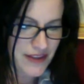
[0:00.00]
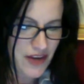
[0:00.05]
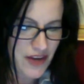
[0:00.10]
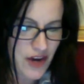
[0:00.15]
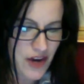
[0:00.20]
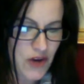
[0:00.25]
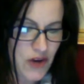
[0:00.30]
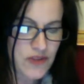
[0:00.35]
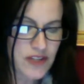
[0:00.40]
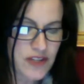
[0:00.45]

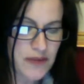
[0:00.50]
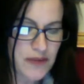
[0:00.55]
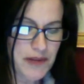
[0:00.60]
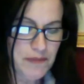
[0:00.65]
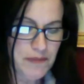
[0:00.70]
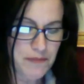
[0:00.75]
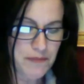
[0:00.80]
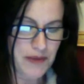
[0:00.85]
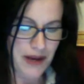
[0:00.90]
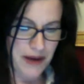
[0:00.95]
Oh,
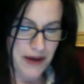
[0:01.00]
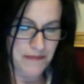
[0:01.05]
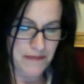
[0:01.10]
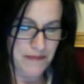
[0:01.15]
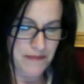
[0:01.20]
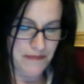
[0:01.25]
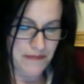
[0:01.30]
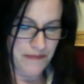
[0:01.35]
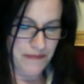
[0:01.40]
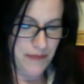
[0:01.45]
someone,
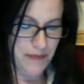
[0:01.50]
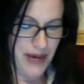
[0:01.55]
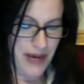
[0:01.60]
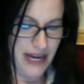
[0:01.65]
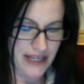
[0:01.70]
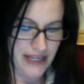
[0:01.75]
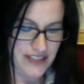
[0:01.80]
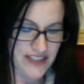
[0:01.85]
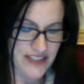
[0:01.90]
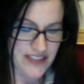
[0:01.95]

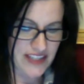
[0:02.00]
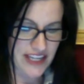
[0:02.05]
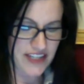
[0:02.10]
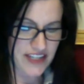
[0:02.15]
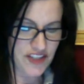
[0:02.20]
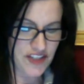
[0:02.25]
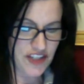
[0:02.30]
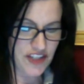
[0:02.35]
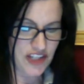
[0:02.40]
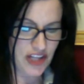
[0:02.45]
Beck
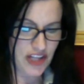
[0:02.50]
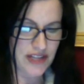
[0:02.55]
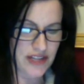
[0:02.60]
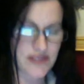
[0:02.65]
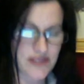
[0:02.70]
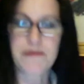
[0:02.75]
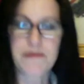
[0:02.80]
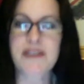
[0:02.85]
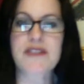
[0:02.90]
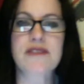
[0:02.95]
said she
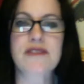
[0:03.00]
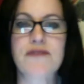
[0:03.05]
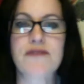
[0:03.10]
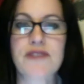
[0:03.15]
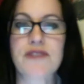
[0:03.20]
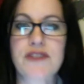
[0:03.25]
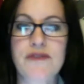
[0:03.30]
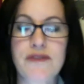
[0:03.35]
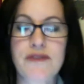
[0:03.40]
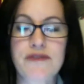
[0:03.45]
missed the
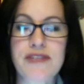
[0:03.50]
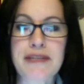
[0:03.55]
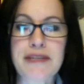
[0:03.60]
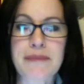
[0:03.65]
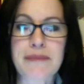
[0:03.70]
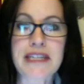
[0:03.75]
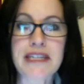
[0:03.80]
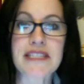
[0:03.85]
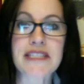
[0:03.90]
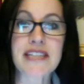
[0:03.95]
first
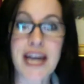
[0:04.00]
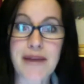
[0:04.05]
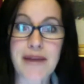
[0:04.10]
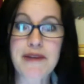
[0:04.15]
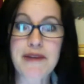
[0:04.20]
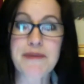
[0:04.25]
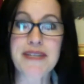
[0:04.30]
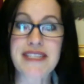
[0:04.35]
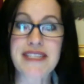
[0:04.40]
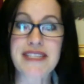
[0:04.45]
15 minutes. I'm
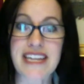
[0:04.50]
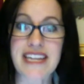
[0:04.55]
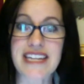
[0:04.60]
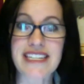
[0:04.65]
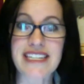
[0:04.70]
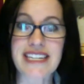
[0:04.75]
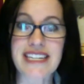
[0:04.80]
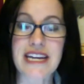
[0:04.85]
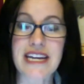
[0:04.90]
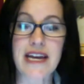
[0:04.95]
going to be
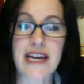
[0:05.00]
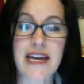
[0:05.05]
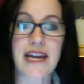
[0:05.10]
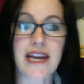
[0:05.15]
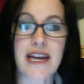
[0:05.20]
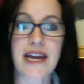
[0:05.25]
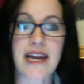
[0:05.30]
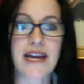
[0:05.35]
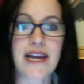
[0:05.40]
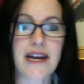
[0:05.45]
sending
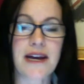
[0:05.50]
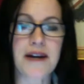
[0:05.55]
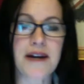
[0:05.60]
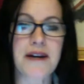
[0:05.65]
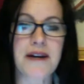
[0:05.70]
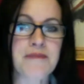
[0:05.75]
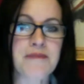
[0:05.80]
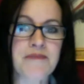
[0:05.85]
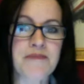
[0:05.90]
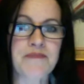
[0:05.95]
a
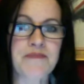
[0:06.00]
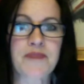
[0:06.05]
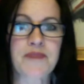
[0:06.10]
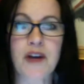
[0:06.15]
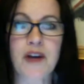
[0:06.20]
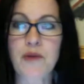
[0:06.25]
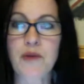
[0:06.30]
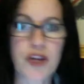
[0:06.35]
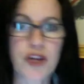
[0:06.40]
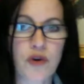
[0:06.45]

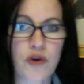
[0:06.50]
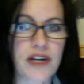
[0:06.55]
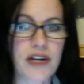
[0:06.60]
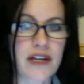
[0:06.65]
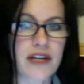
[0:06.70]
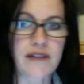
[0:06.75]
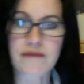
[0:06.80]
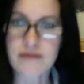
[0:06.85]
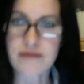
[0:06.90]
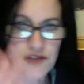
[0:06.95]

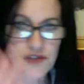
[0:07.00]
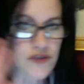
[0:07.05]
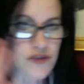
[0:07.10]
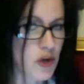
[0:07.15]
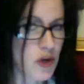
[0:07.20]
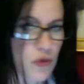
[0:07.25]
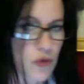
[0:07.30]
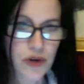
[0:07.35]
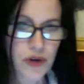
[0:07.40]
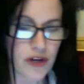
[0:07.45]
recording. So
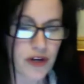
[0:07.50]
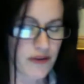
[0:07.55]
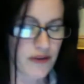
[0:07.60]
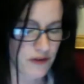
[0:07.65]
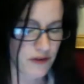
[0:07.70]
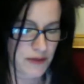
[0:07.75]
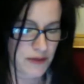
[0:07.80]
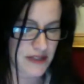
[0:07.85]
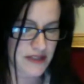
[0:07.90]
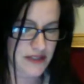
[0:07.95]
don't worry if
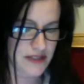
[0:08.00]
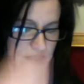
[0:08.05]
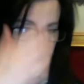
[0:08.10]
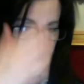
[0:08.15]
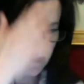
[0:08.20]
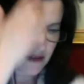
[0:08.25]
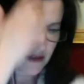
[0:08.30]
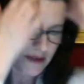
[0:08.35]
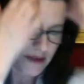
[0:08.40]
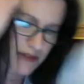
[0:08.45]
you missed
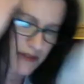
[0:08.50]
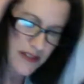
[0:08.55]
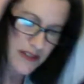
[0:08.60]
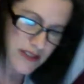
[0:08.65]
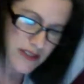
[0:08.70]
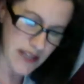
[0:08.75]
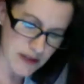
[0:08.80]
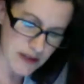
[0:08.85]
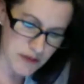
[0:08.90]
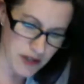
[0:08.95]
it. I'm
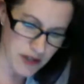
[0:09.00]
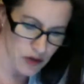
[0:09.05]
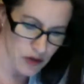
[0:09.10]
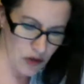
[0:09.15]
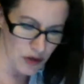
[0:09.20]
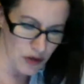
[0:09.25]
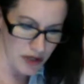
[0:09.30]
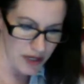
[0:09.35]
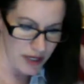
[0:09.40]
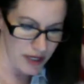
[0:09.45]
send a
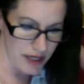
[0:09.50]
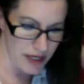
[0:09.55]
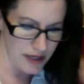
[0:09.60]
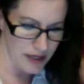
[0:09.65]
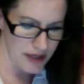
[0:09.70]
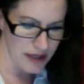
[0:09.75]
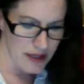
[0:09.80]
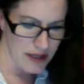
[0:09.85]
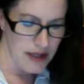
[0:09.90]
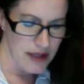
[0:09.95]
recording.
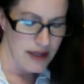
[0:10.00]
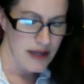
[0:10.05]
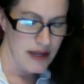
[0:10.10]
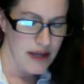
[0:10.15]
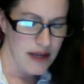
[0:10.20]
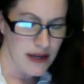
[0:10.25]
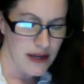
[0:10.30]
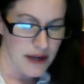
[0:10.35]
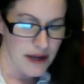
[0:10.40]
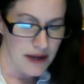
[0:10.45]

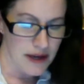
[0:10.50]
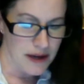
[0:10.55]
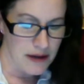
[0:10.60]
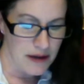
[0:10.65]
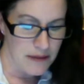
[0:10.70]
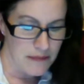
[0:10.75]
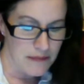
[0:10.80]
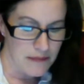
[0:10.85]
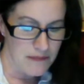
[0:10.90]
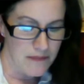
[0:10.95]

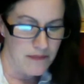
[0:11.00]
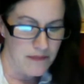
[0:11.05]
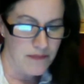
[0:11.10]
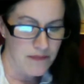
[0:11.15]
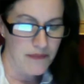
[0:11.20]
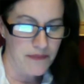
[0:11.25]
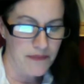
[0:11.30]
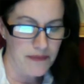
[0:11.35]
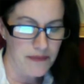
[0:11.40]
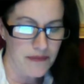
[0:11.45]

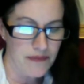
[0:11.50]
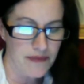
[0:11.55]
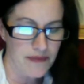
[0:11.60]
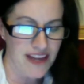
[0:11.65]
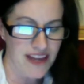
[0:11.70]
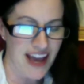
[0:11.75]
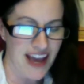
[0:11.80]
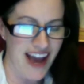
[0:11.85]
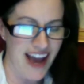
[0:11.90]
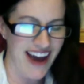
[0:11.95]

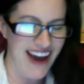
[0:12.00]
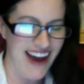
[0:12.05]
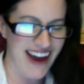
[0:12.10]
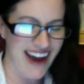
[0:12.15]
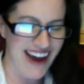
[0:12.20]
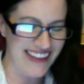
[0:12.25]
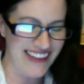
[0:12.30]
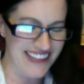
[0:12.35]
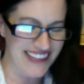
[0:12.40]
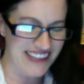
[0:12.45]

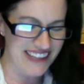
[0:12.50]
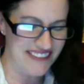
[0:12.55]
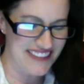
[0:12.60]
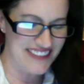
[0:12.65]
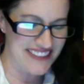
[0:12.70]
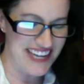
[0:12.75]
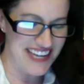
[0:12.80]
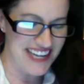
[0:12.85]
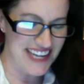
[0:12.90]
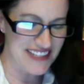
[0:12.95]
I love
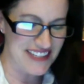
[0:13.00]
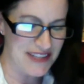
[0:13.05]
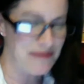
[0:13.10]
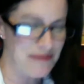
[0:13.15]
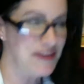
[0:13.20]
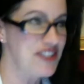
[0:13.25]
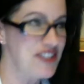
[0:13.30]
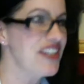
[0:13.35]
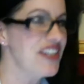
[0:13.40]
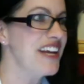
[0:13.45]
this. As a
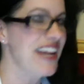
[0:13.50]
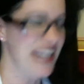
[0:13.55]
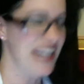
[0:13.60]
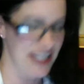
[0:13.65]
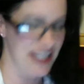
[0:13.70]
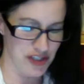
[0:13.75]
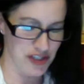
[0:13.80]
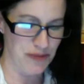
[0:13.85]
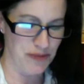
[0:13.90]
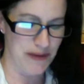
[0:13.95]

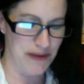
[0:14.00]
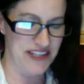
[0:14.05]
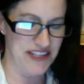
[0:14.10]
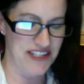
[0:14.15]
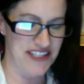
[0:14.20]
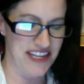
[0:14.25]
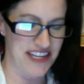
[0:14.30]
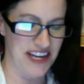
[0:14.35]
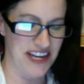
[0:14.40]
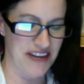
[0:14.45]
Michigander
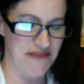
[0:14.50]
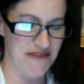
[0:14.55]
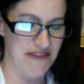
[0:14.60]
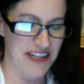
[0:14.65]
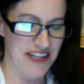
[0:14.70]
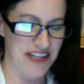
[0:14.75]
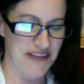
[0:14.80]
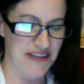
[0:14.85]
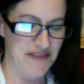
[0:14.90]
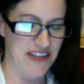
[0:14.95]
myself,
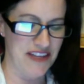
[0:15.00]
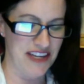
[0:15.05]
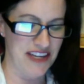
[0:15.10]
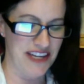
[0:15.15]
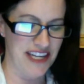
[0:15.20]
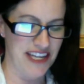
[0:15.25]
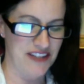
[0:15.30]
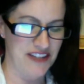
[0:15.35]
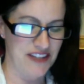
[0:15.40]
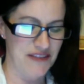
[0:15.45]
I love the
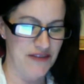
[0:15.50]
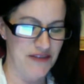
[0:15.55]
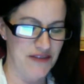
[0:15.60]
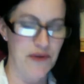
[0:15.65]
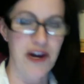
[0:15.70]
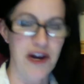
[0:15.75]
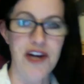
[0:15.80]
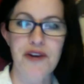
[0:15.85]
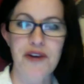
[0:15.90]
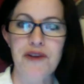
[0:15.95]
analogy of the
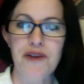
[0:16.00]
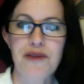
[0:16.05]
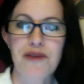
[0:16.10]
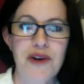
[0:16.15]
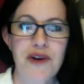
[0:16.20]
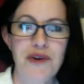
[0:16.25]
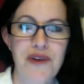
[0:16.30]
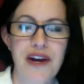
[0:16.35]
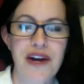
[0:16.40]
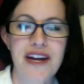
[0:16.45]
water in the
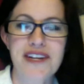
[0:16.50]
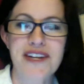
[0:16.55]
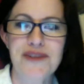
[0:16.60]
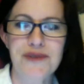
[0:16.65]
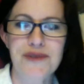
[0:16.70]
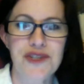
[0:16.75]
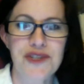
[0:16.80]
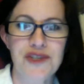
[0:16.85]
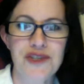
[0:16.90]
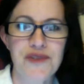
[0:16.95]
boat. I
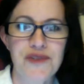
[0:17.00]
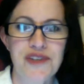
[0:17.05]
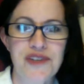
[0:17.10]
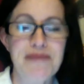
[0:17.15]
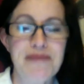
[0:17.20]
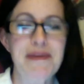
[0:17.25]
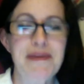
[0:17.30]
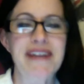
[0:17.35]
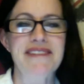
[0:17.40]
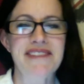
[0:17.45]
do too.
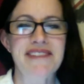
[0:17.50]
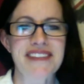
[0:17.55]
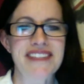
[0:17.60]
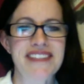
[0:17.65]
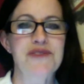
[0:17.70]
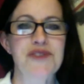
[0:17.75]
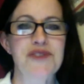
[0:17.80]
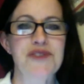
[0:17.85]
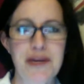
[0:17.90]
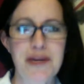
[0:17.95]
And
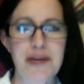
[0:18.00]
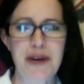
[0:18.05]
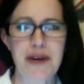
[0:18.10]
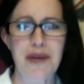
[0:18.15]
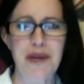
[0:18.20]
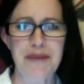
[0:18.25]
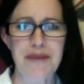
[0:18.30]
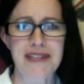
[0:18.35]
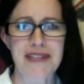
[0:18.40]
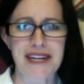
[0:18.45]
you saw my
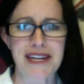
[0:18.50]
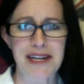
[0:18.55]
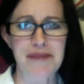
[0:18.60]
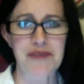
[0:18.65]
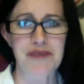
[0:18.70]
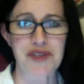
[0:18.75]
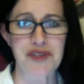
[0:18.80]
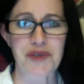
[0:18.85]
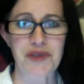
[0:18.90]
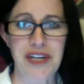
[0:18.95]
website,
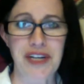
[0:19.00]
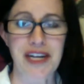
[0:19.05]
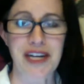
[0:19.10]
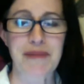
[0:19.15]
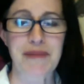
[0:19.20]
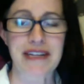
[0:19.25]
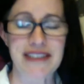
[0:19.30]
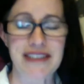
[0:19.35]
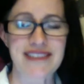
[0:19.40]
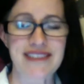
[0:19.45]
I'm sure. I
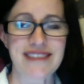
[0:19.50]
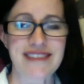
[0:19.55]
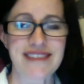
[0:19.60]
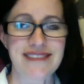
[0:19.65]
mean, it's